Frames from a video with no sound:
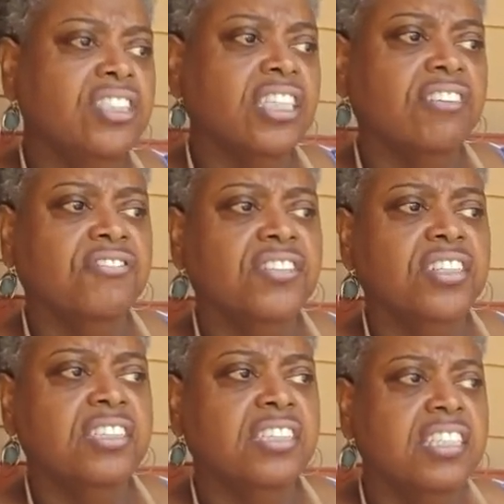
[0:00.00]
chicken
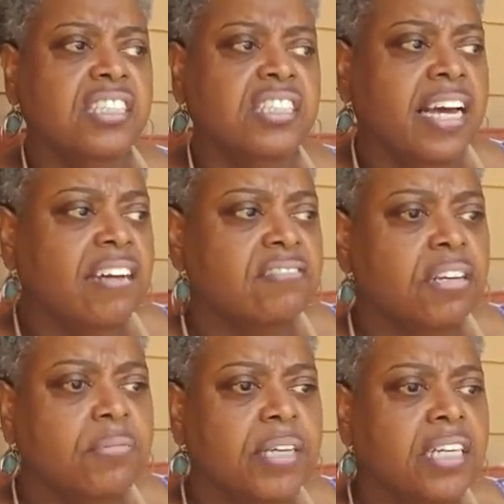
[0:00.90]
feed seeds out, and
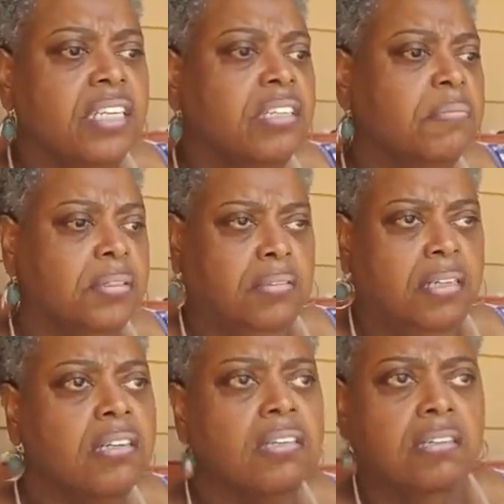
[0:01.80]
they would eat them and
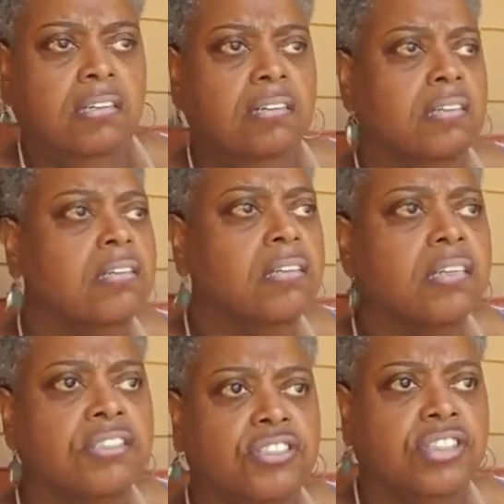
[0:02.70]
cluck, cluck,
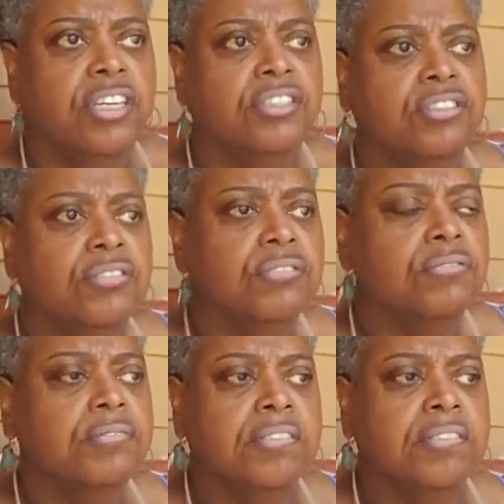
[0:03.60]
cluck, and chase you.